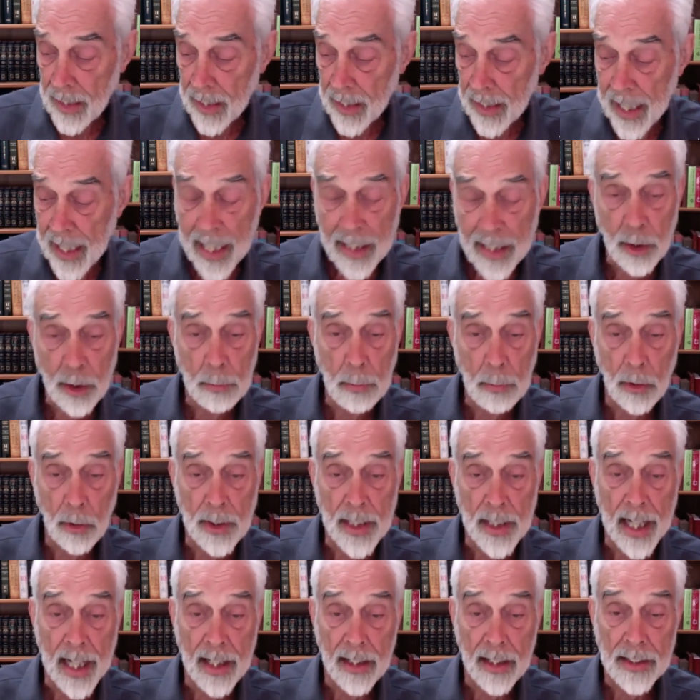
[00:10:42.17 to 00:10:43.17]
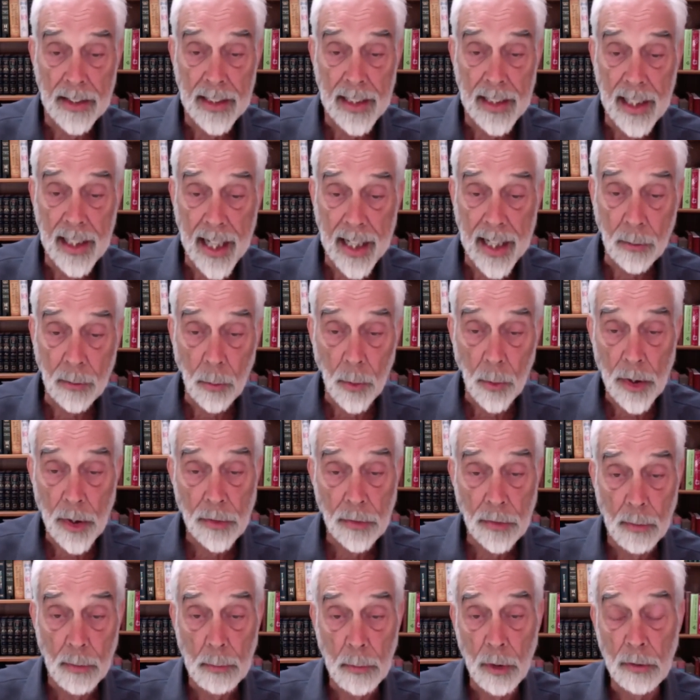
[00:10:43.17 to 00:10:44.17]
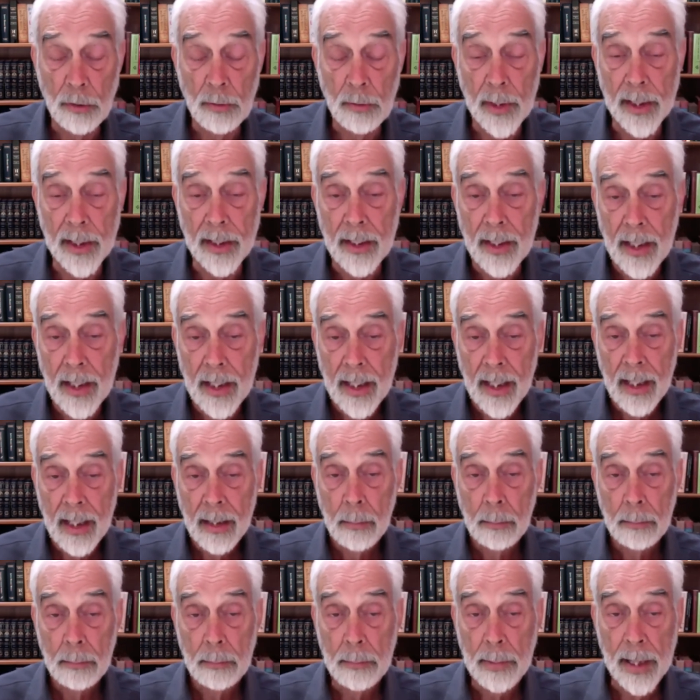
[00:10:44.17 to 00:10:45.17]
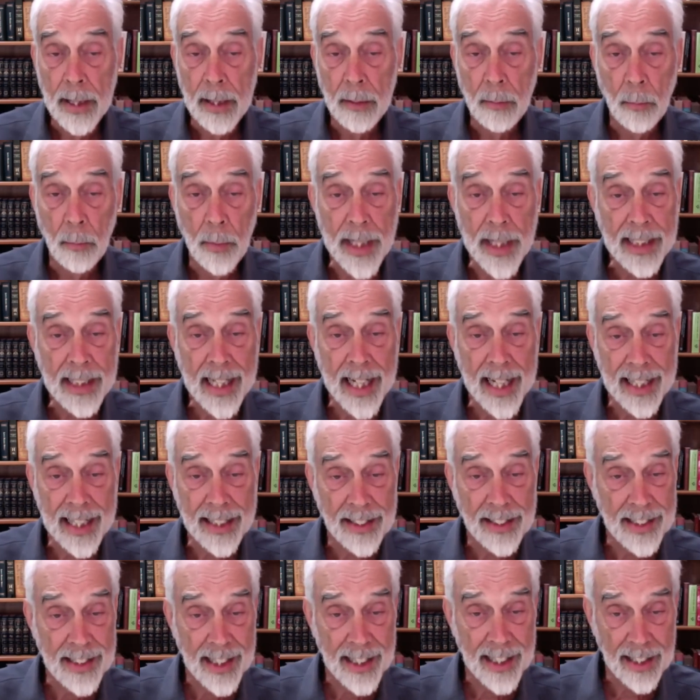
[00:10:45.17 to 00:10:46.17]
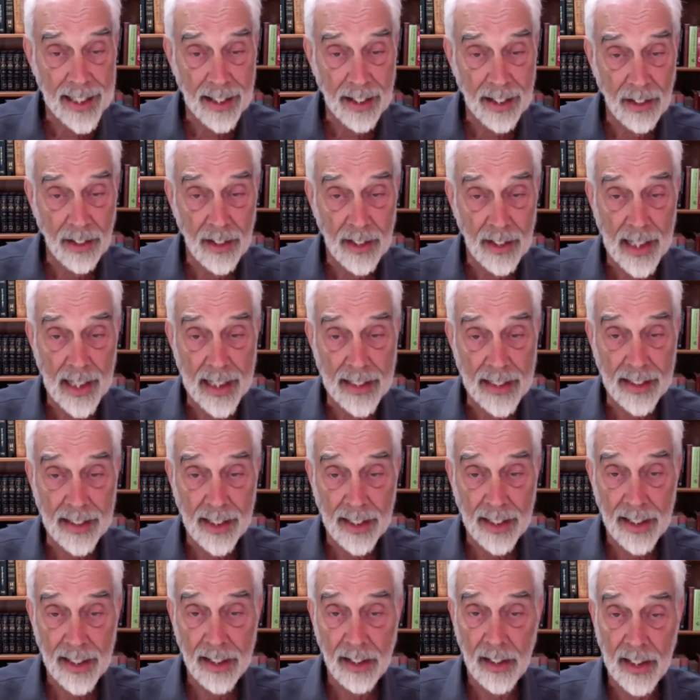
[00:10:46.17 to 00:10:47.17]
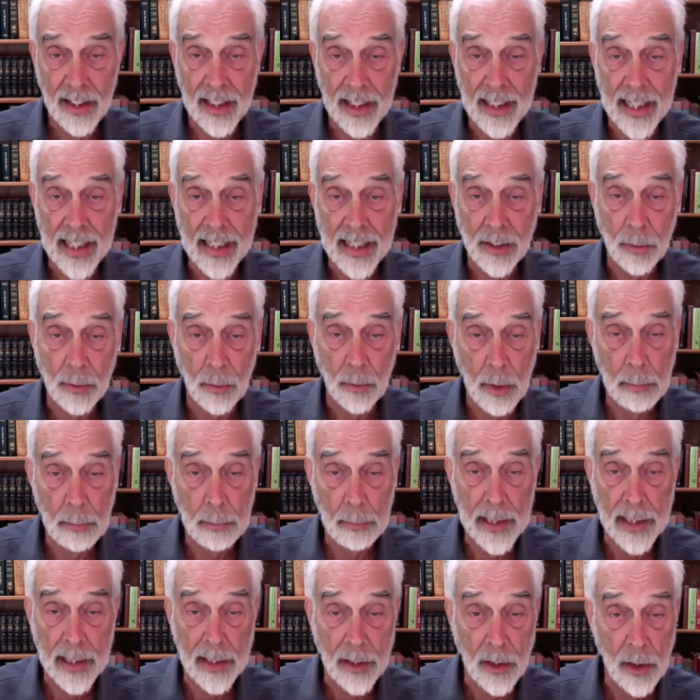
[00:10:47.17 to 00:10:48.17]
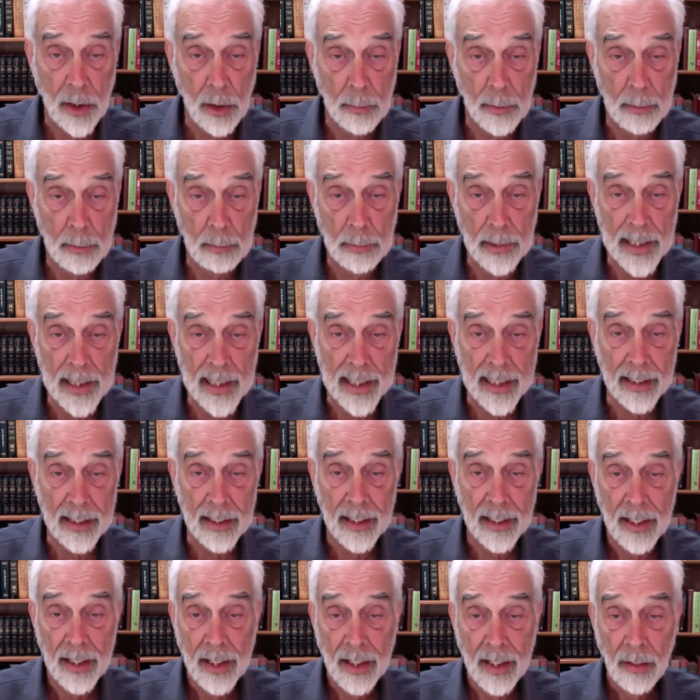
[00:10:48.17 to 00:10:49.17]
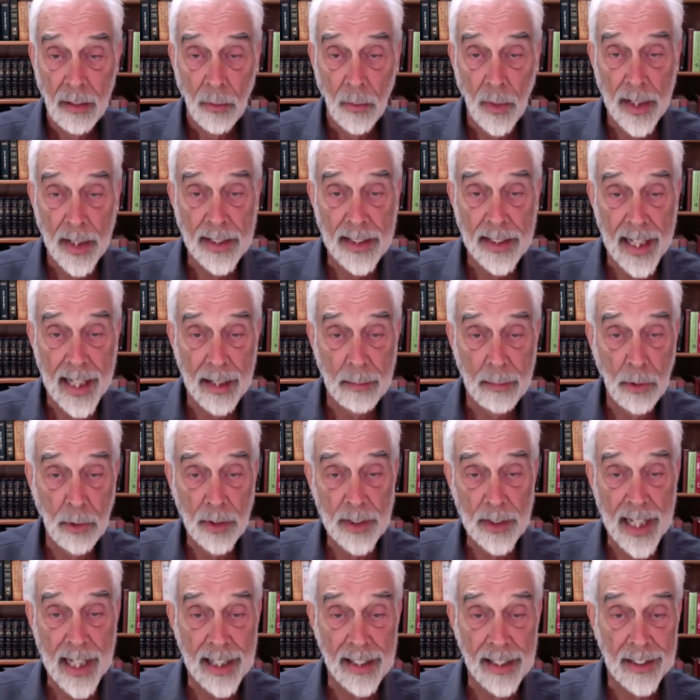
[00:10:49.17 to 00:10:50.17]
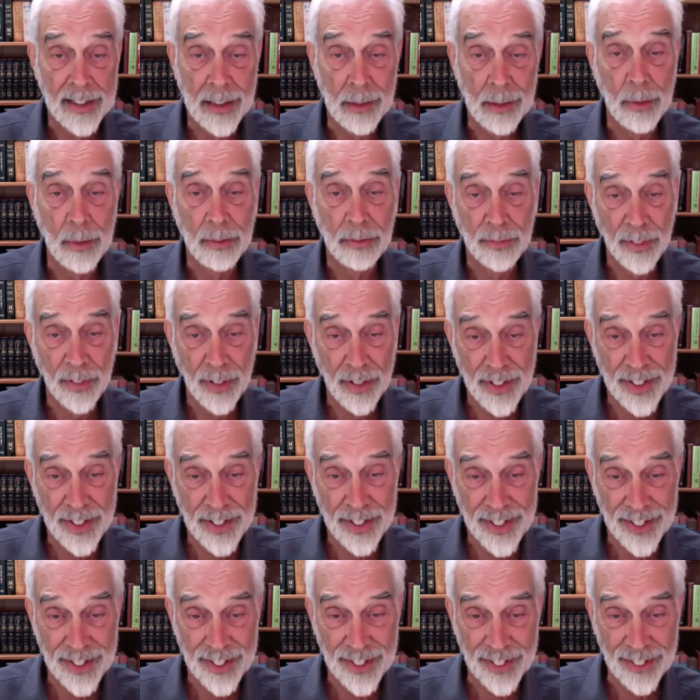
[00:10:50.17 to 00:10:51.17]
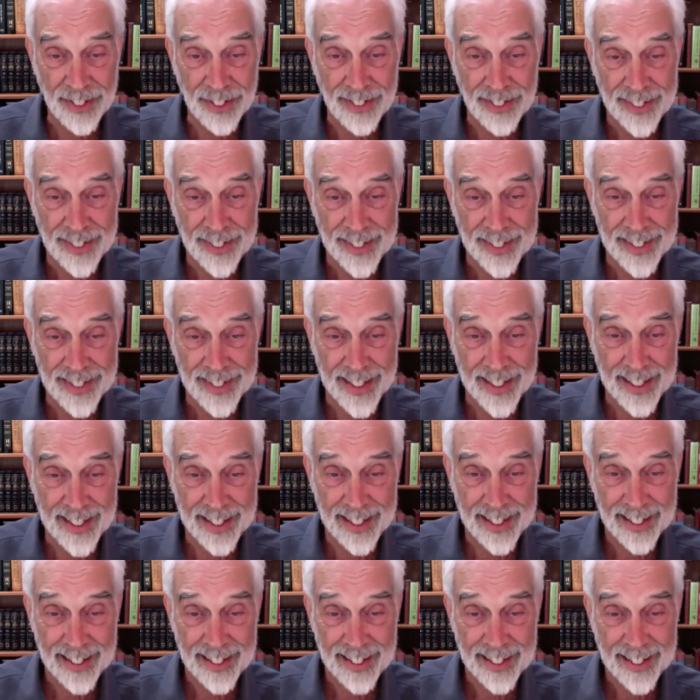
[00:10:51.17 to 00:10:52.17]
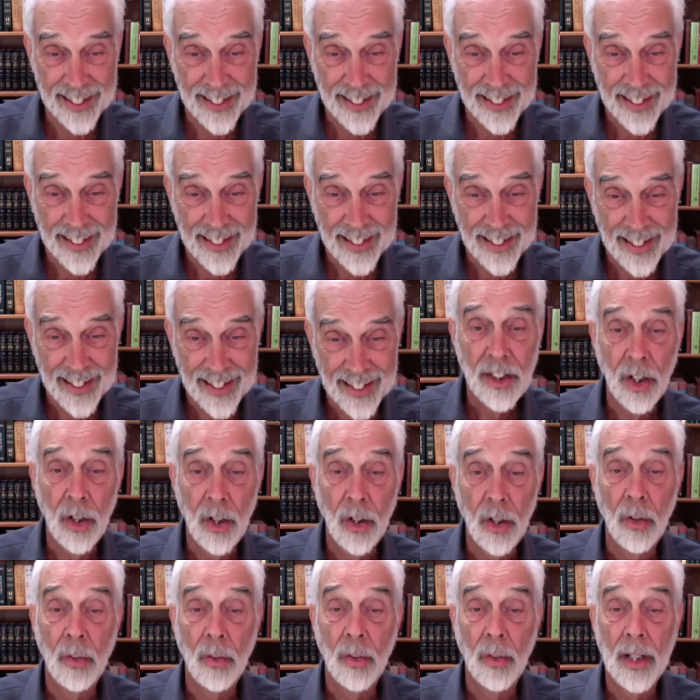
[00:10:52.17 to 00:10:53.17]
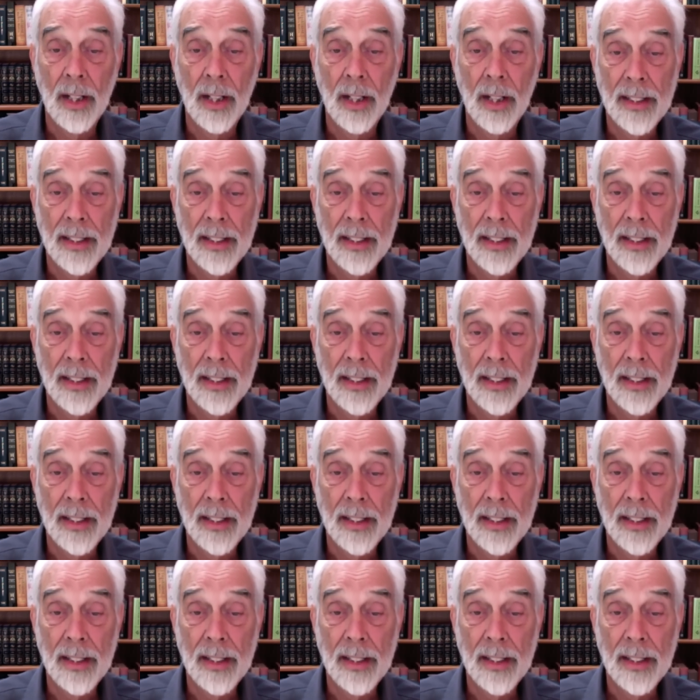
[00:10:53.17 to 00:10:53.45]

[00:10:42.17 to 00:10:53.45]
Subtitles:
say it has a modality like worse for movement, but we can't tell as clearly as it would be in a human being what that modality refers to, you see. So